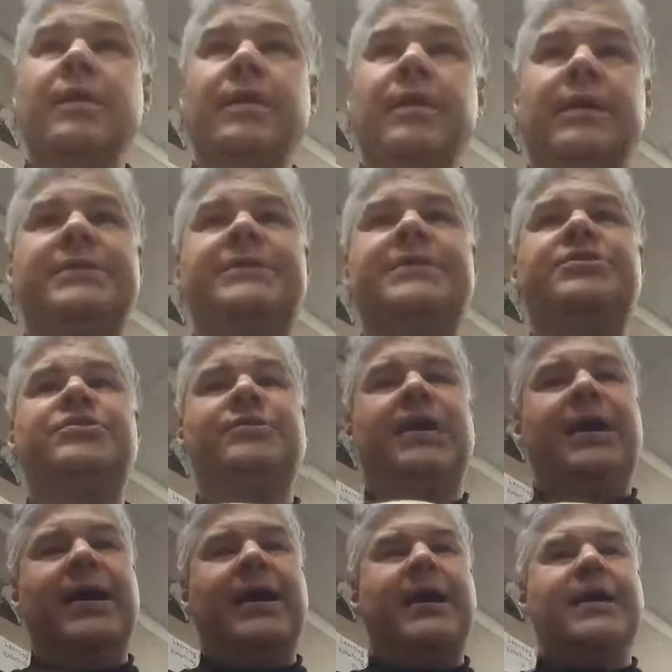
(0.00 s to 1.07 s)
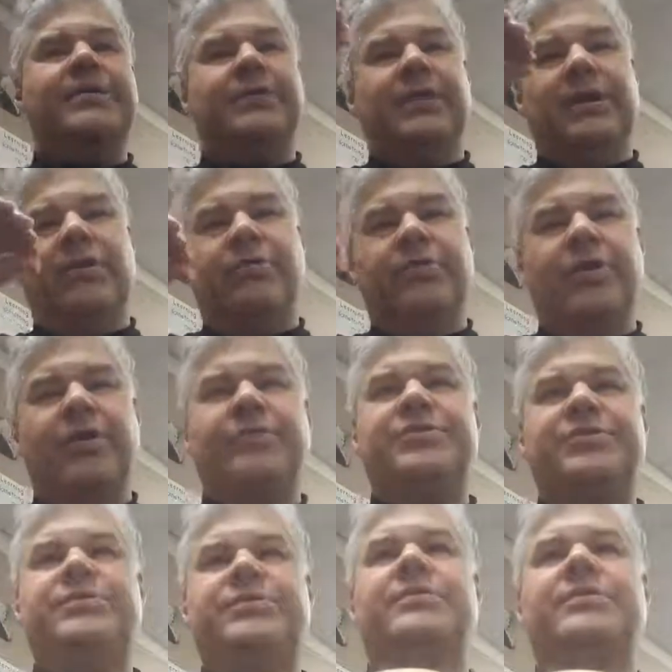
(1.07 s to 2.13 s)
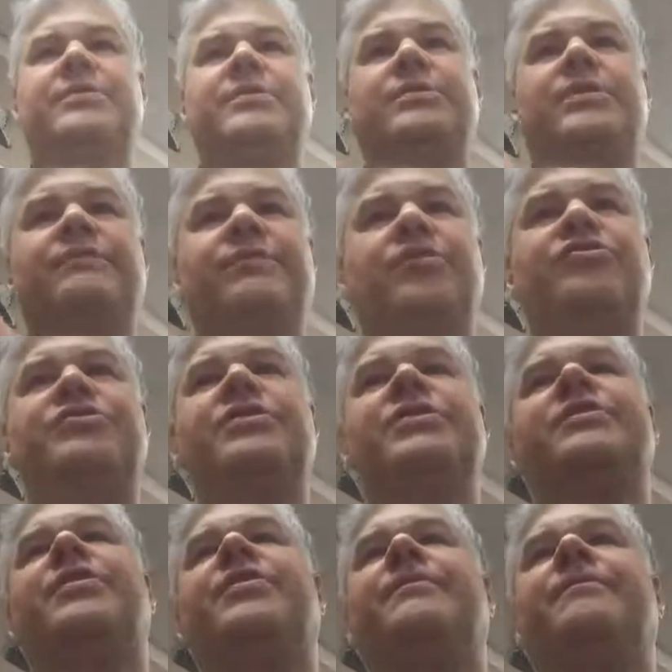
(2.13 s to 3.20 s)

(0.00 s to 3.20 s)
listen to the high and the low notes conversing there.